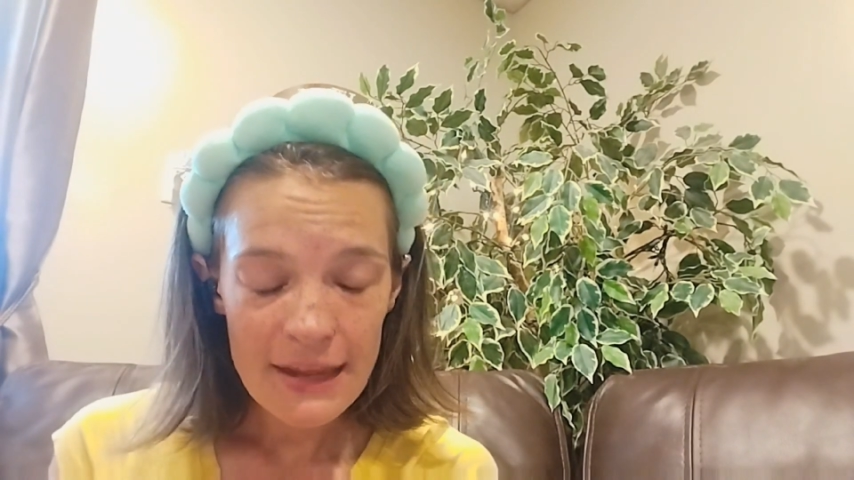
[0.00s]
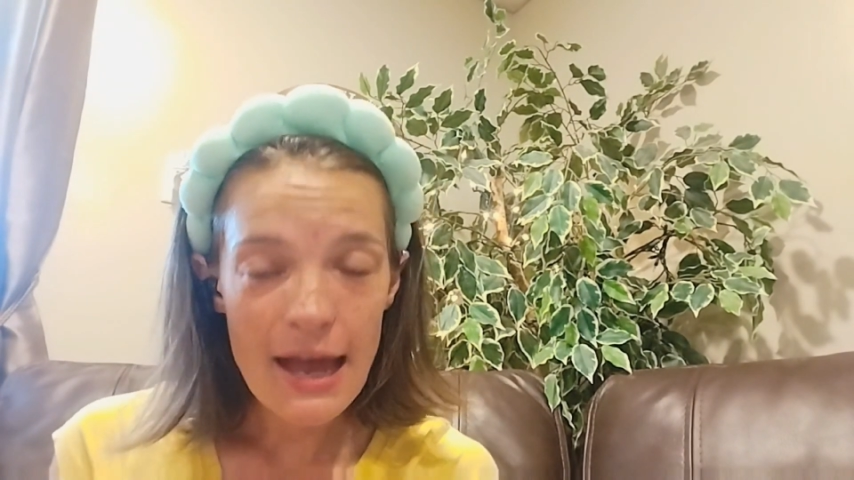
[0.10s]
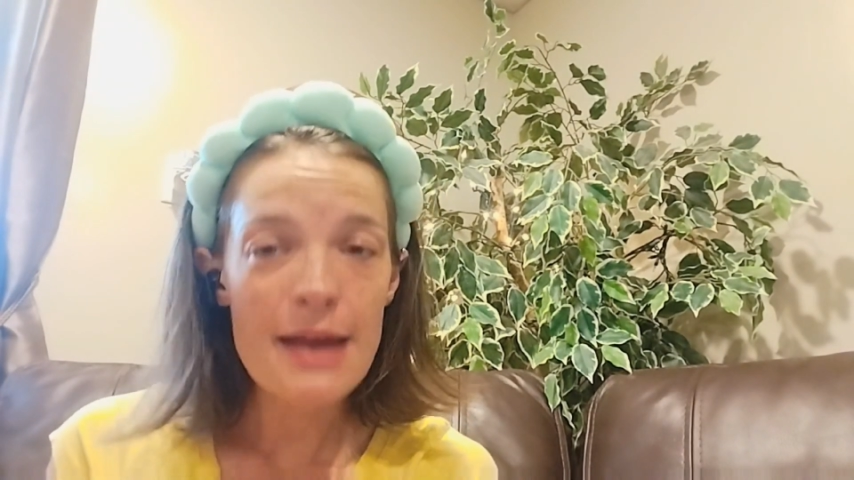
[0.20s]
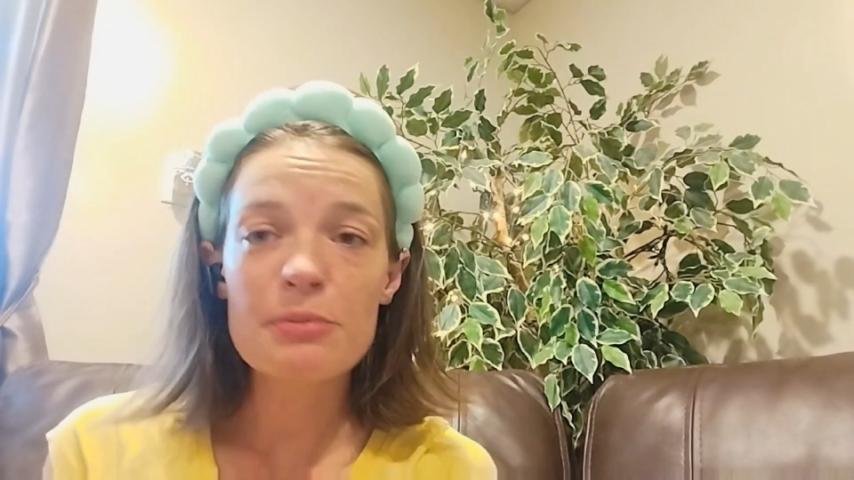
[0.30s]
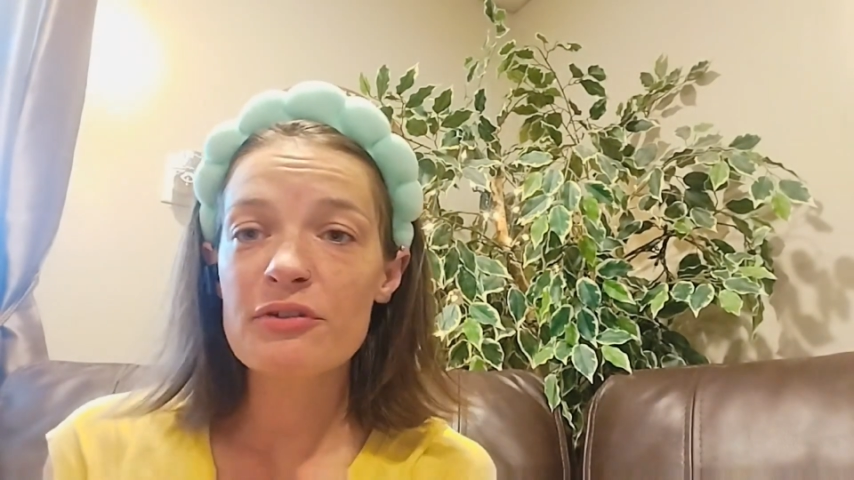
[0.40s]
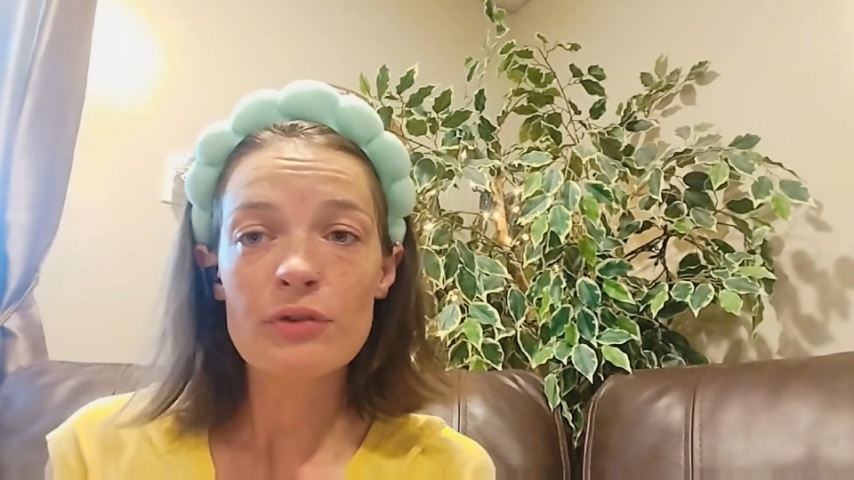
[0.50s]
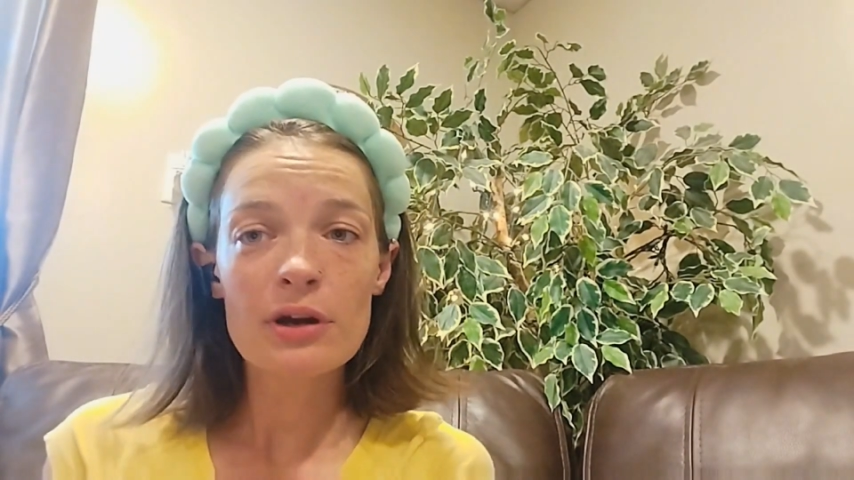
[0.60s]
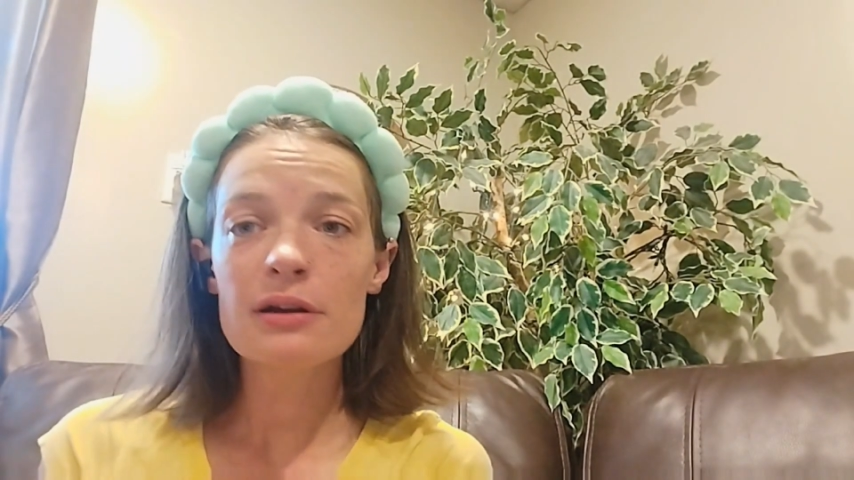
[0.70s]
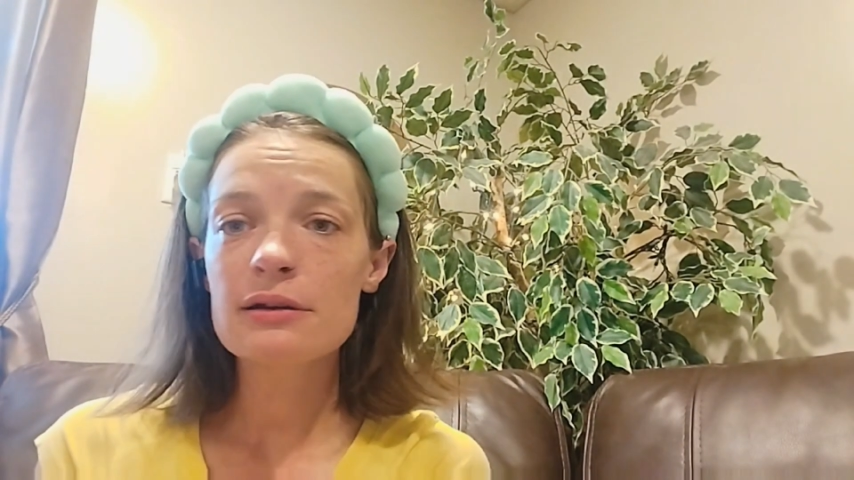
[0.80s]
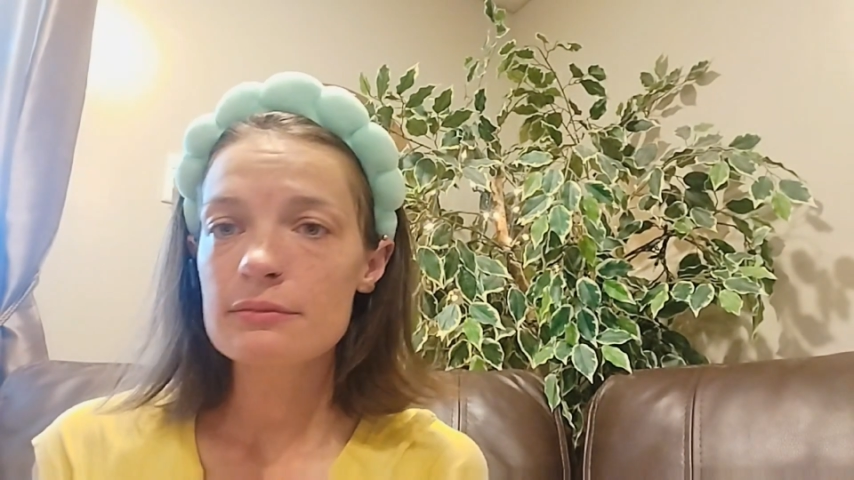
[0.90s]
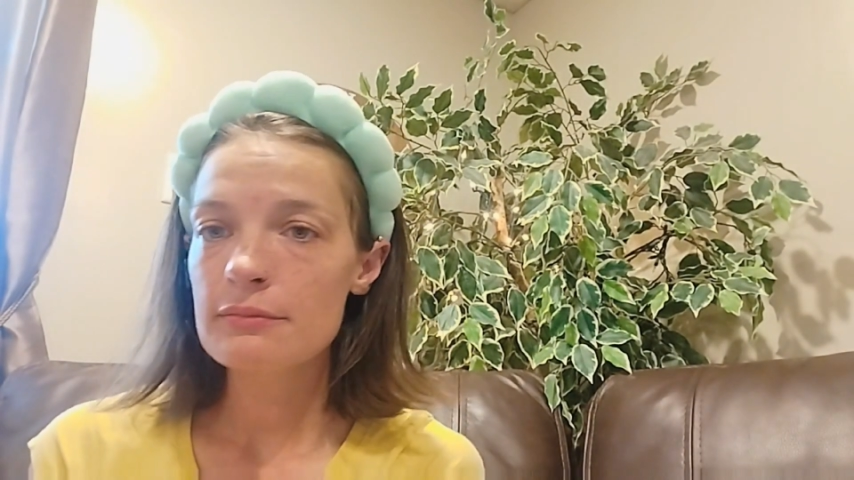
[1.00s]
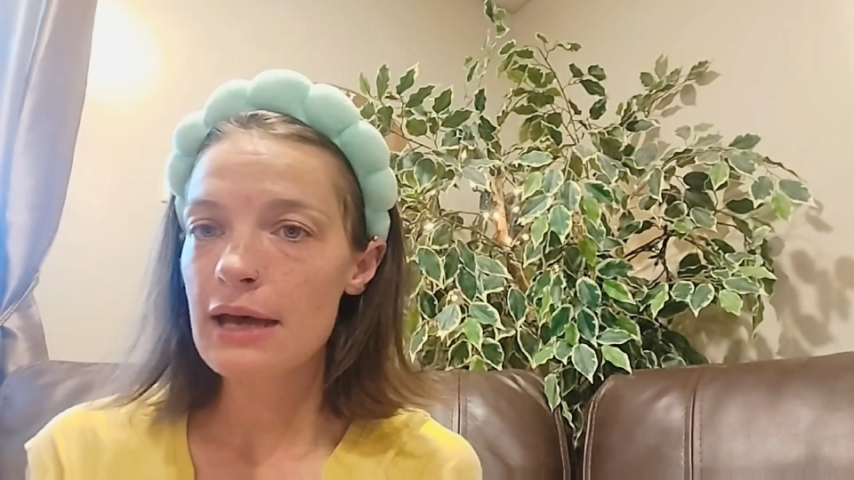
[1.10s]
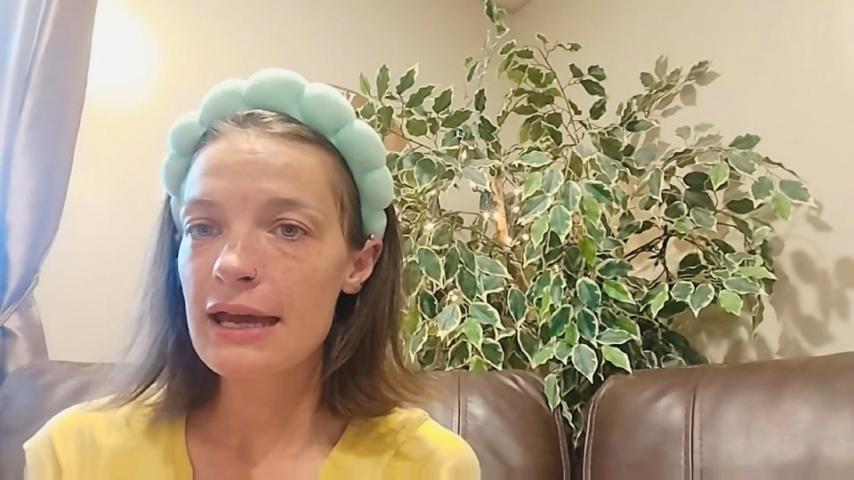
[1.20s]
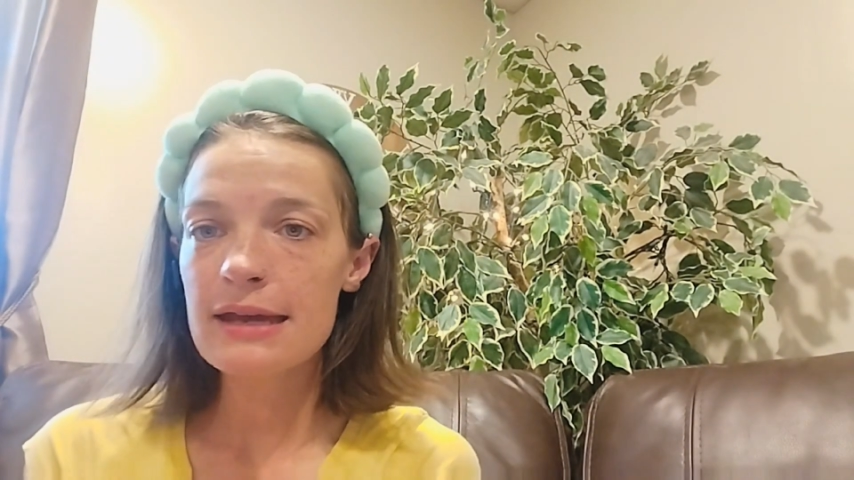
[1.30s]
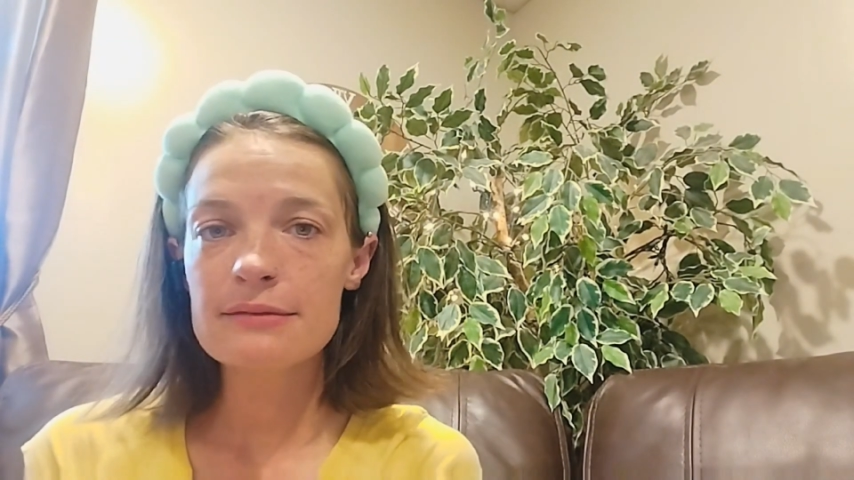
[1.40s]
I prefer
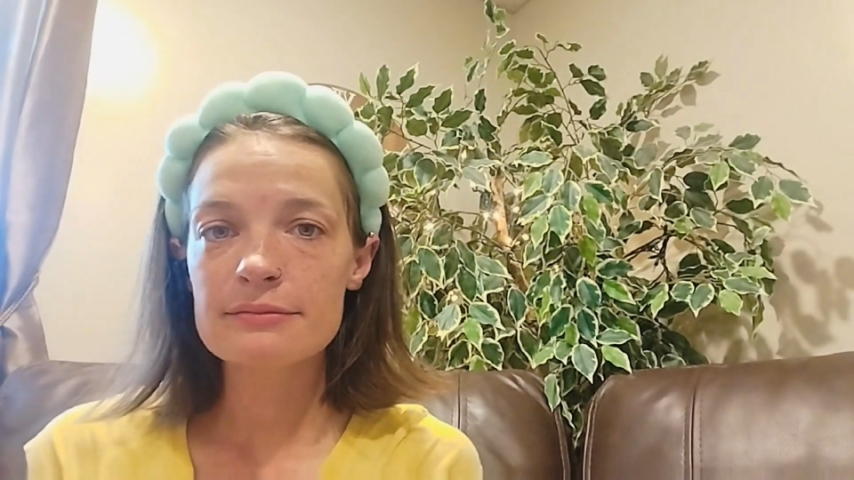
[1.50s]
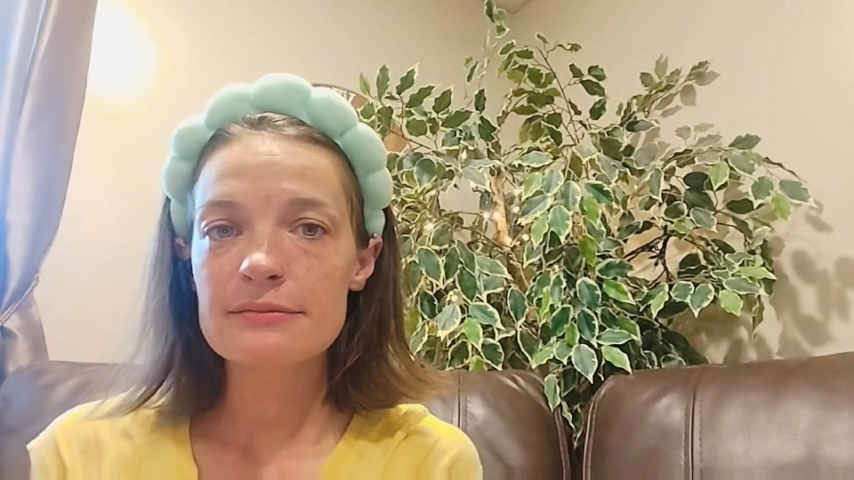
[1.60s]
my